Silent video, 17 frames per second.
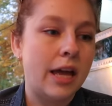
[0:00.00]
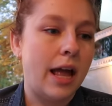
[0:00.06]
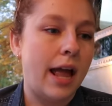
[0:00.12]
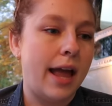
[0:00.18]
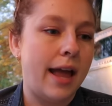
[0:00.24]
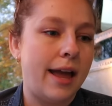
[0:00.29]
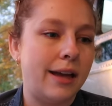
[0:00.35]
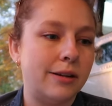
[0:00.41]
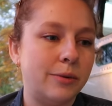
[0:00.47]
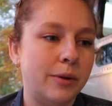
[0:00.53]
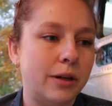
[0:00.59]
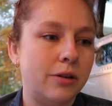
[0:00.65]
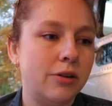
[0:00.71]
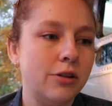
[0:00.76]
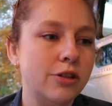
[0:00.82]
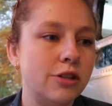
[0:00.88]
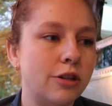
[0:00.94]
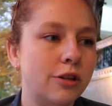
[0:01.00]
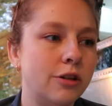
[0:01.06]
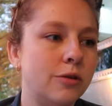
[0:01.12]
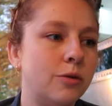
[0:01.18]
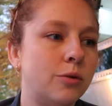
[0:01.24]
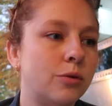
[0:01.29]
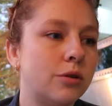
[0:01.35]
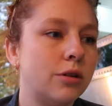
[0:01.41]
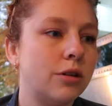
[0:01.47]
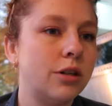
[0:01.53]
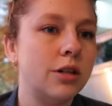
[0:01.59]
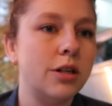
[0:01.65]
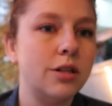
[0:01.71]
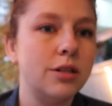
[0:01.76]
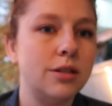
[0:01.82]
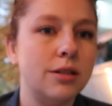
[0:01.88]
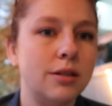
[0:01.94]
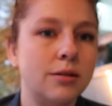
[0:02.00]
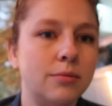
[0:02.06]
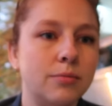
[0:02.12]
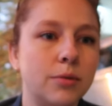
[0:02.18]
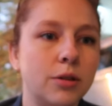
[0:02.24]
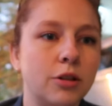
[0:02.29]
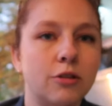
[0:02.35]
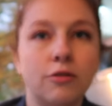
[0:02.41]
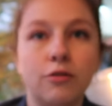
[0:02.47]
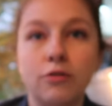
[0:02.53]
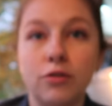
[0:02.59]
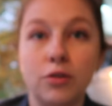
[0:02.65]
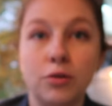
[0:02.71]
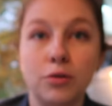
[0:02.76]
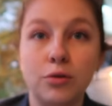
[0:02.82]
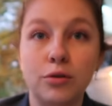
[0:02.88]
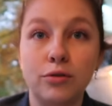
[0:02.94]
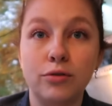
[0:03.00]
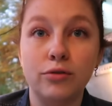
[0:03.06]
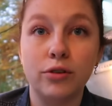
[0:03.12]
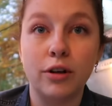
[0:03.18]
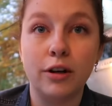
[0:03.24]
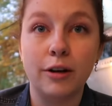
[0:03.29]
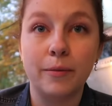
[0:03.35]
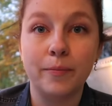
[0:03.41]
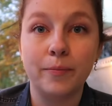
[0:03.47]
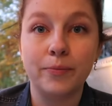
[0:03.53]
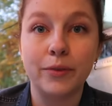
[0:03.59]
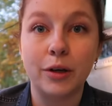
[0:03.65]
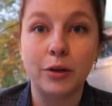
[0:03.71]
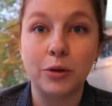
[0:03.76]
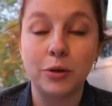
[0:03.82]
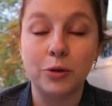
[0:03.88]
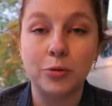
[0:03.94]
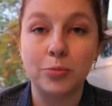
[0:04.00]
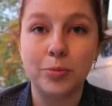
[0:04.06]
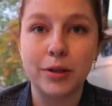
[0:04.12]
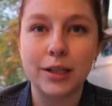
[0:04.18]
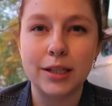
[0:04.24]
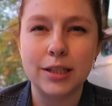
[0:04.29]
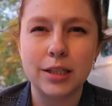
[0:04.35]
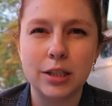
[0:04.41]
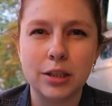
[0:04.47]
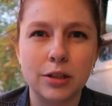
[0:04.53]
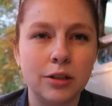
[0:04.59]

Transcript: and we also ordered some food from a local place.